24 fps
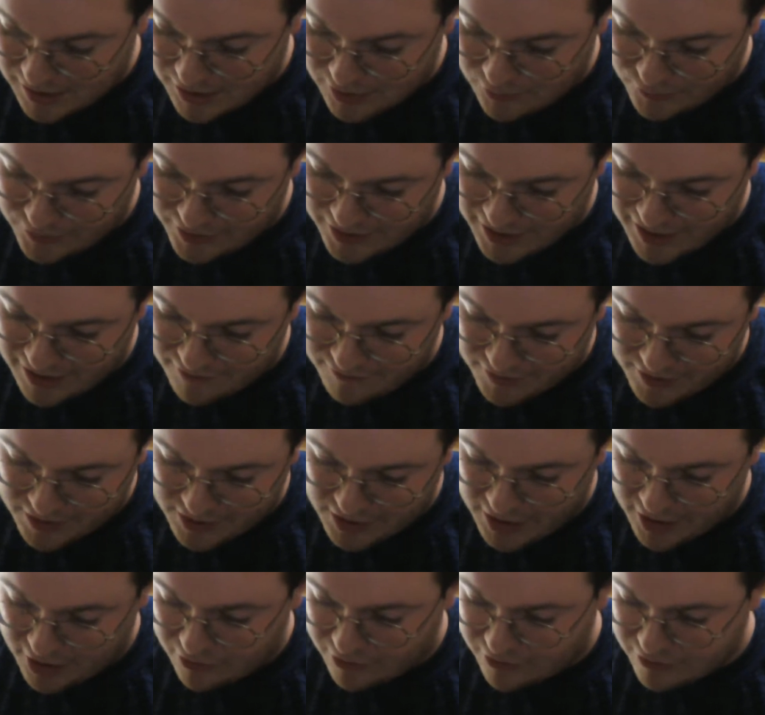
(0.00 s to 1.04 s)
We have a
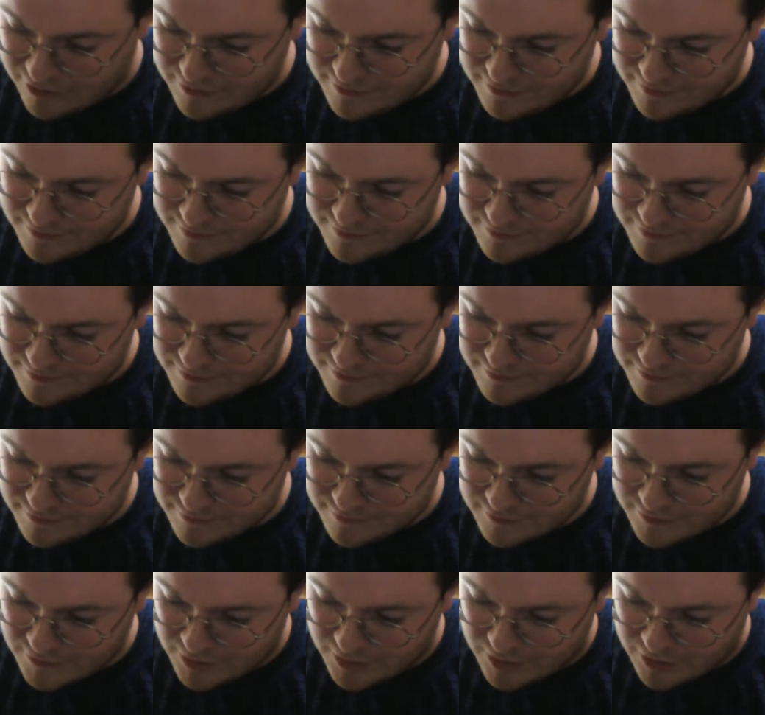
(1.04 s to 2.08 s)
Carol,
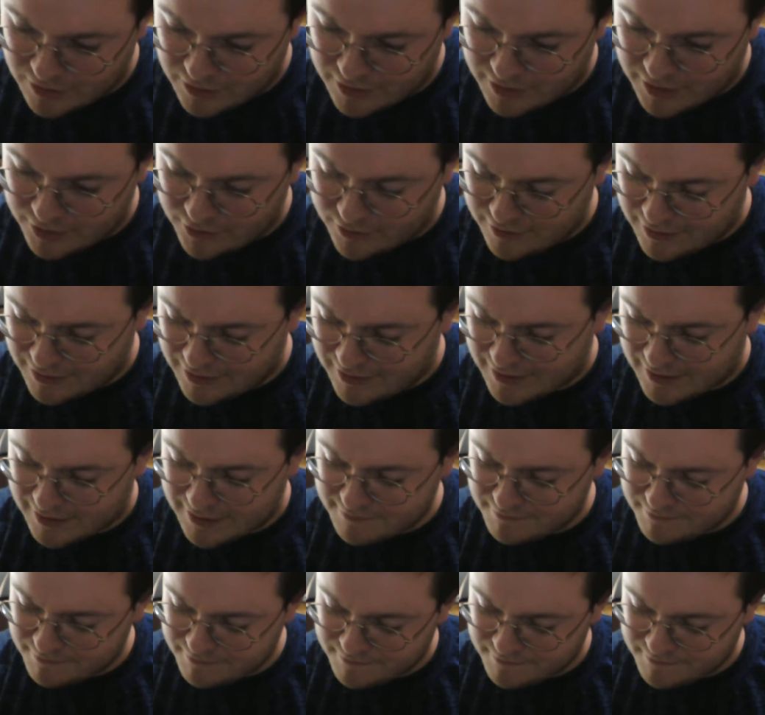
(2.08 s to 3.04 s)
or Kirlia.